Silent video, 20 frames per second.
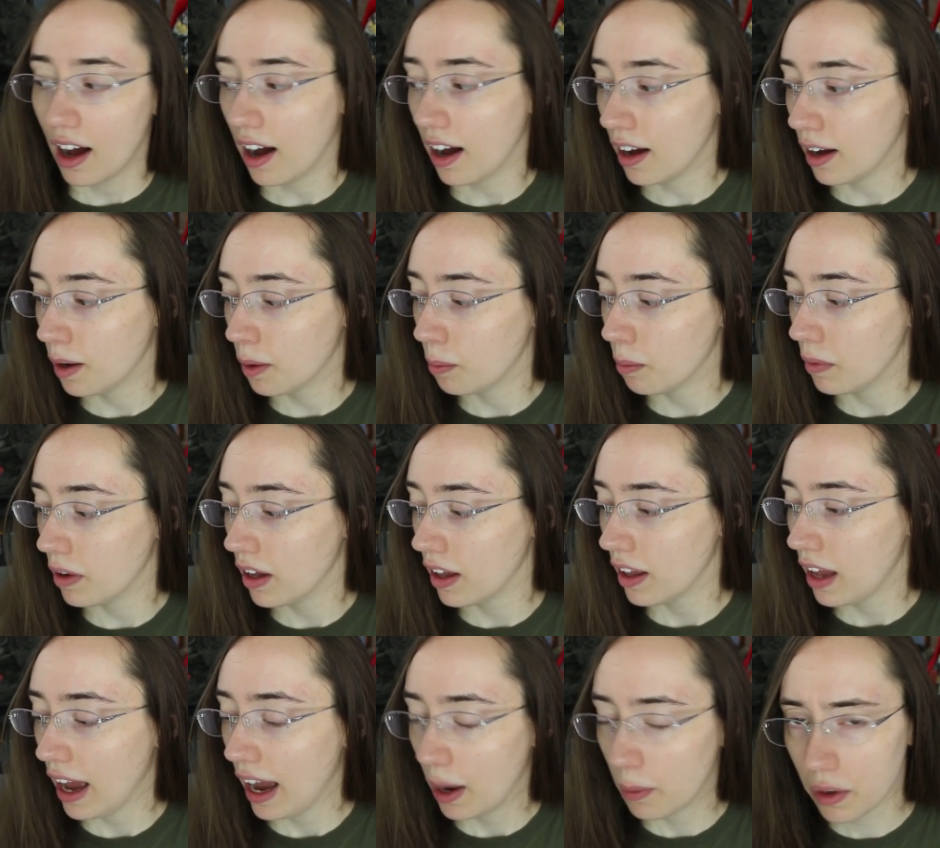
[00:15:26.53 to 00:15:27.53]
Um,
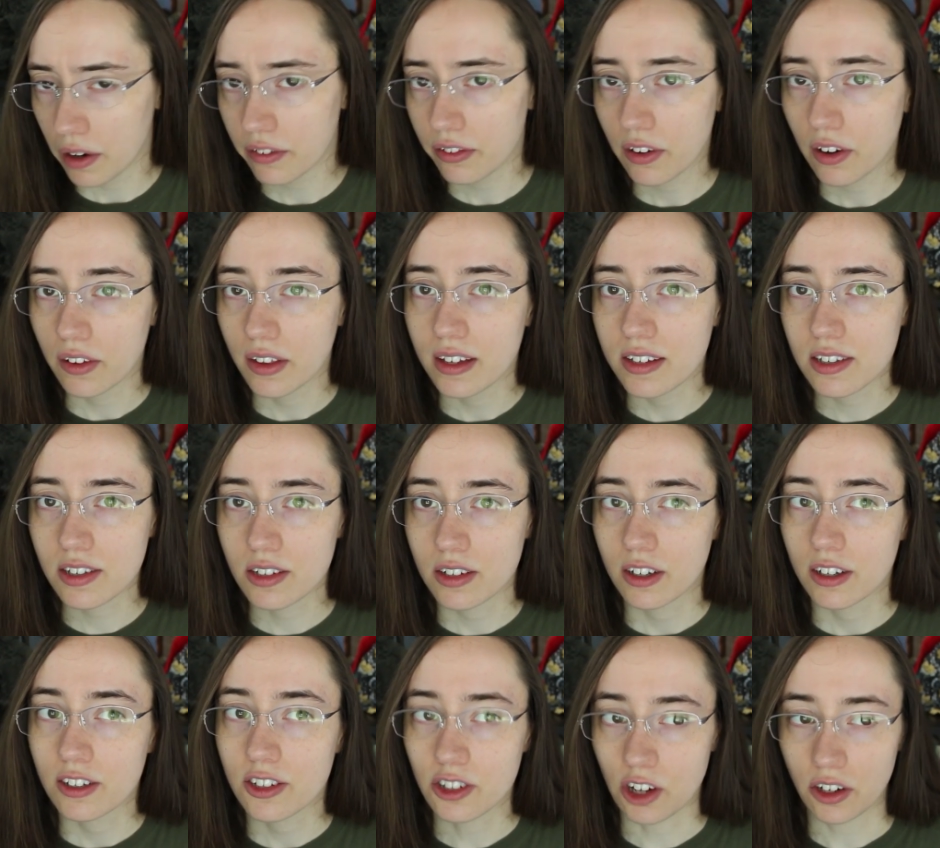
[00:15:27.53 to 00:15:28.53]
however,
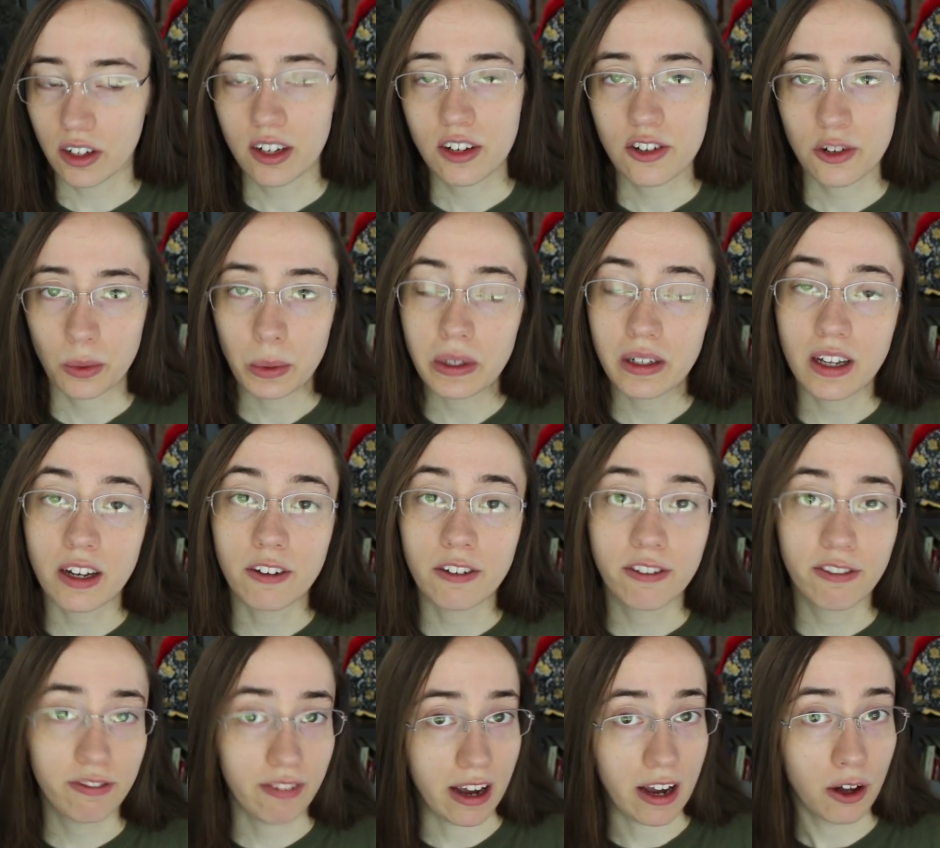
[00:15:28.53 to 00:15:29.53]
this started to really
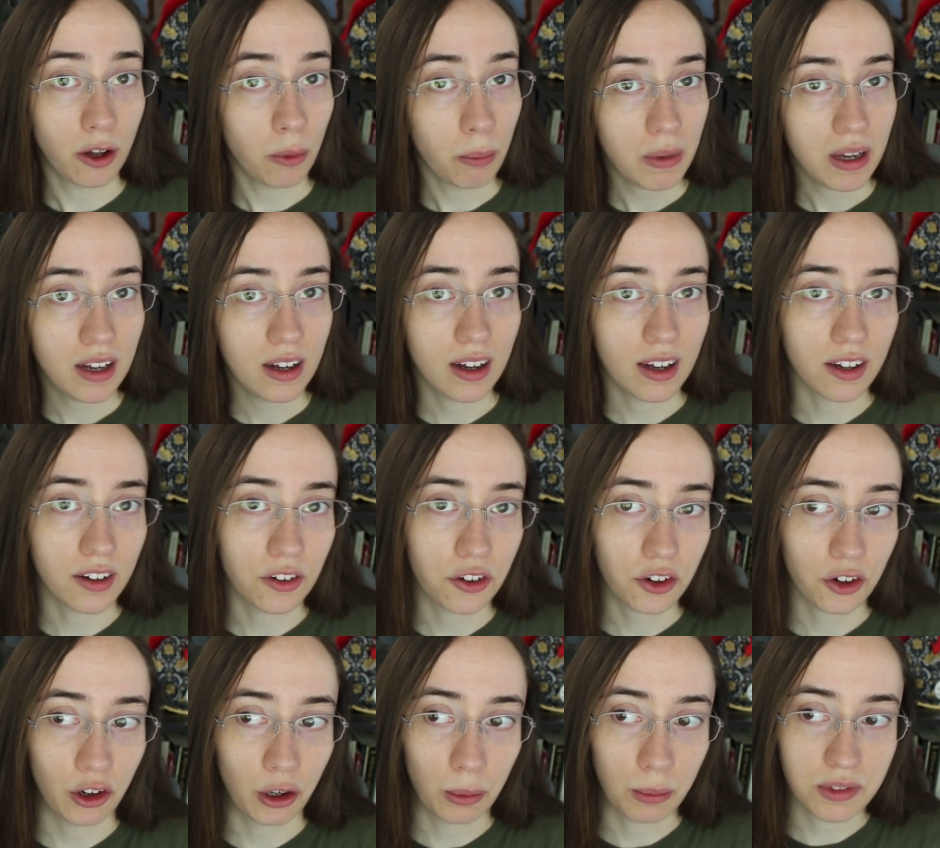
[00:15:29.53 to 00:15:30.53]
fail me in
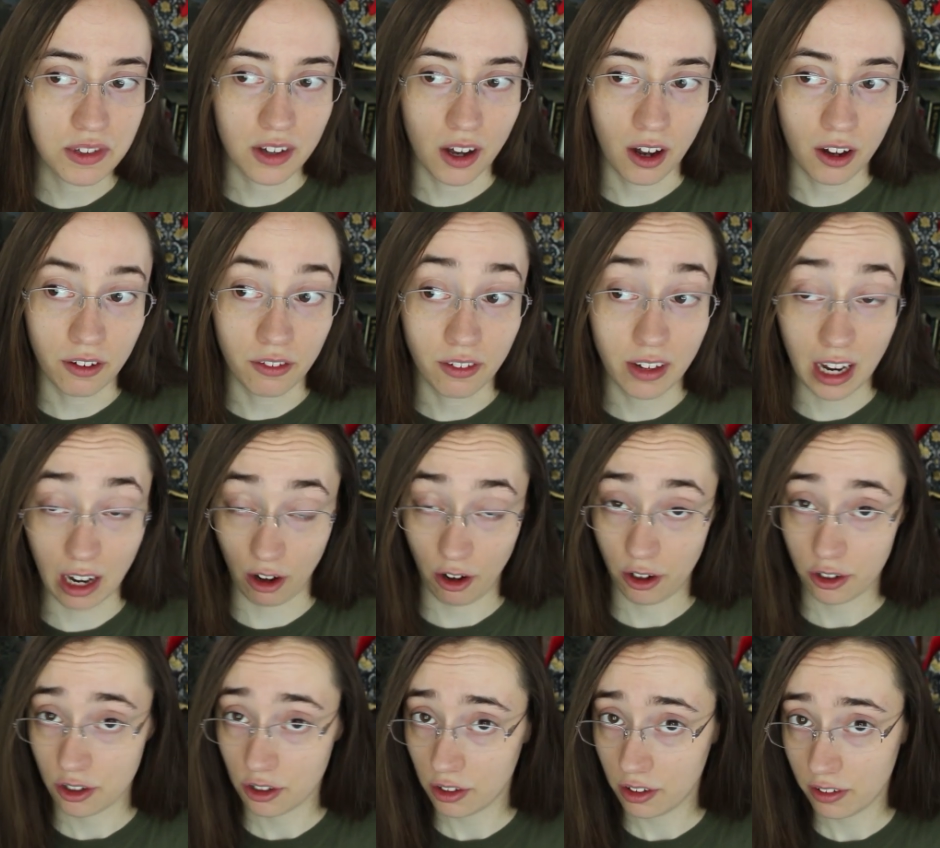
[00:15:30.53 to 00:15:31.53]
terms of
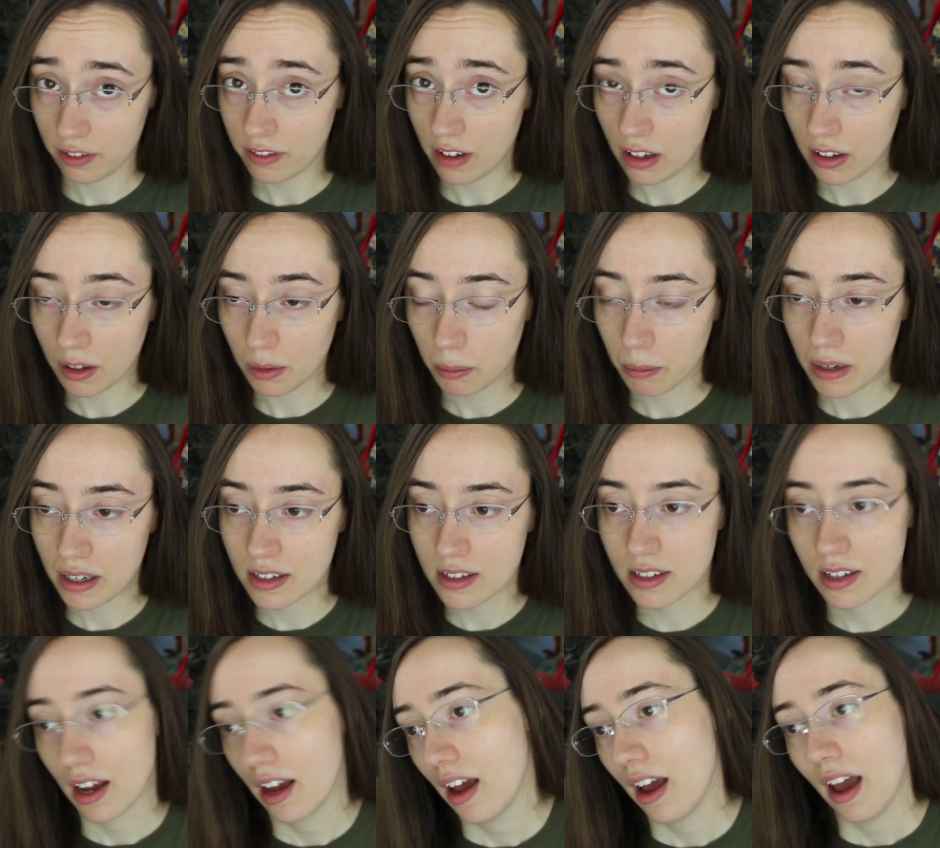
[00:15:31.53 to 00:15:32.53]
character
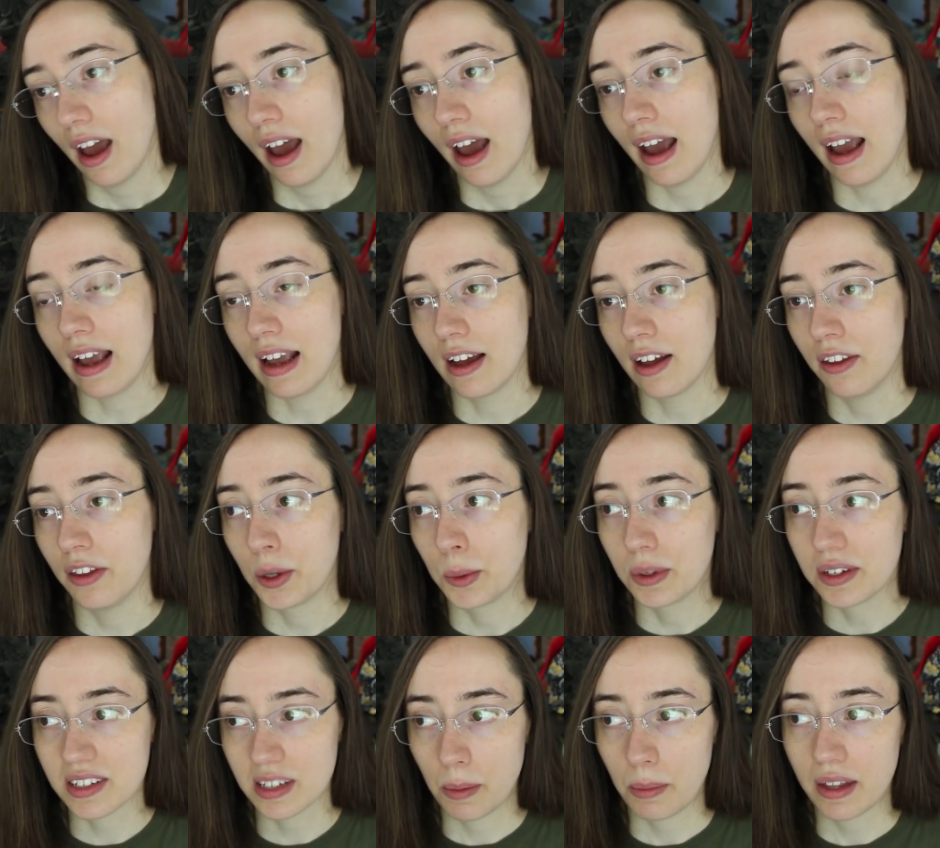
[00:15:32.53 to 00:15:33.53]
development and there
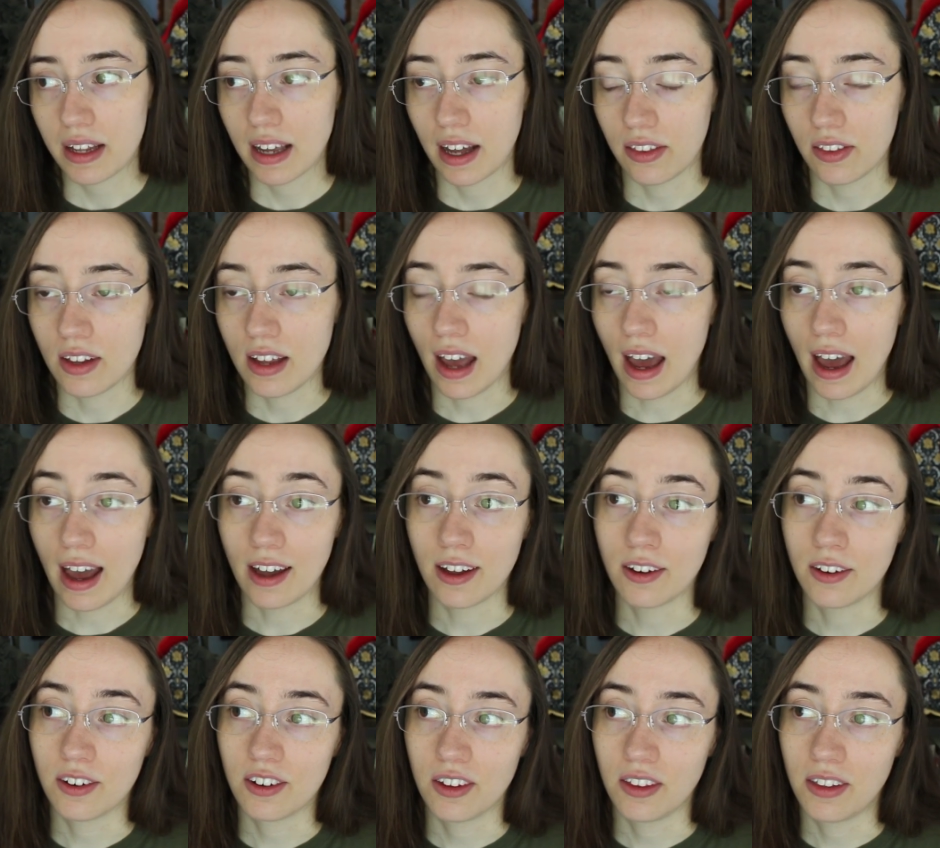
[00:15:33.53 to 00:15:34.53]
was something at the
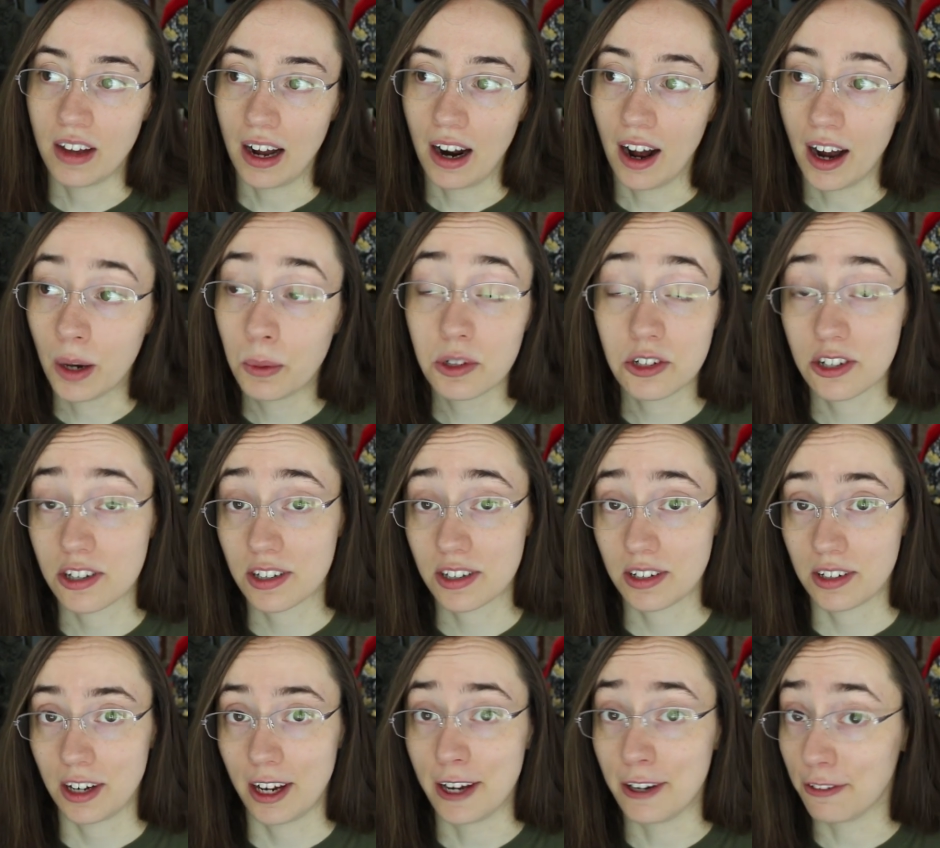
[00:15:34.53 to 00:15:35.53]
end that I was
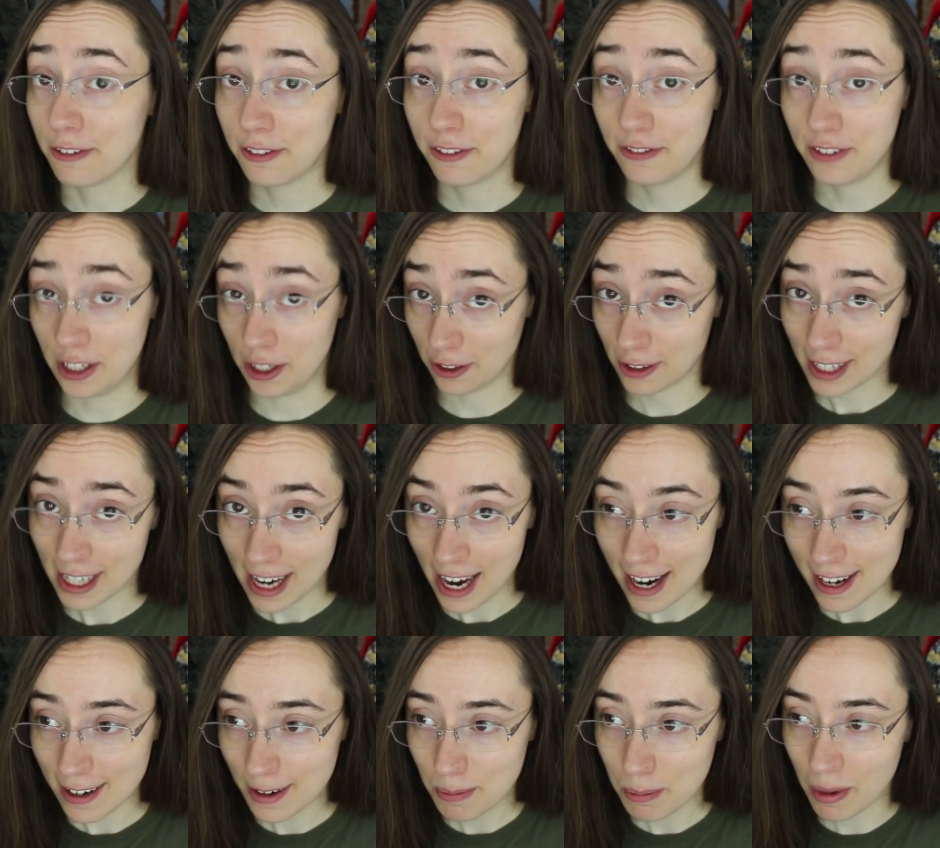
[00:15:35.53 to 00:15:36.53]
just
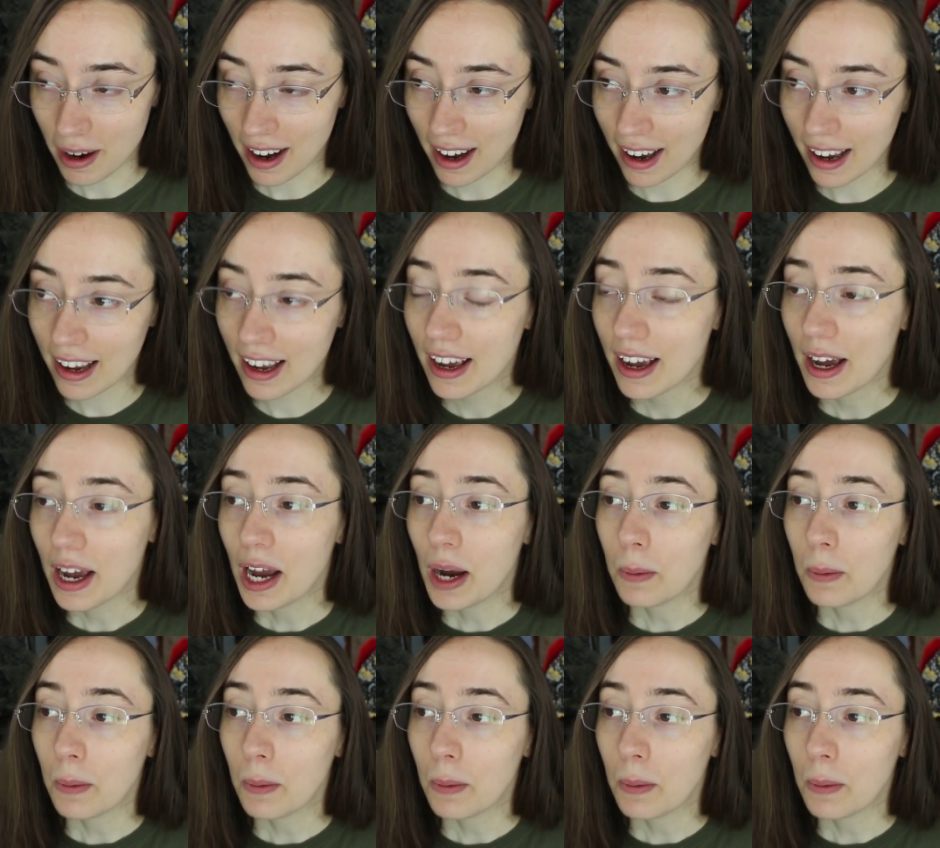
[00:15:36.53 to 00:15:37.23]
infuriated by,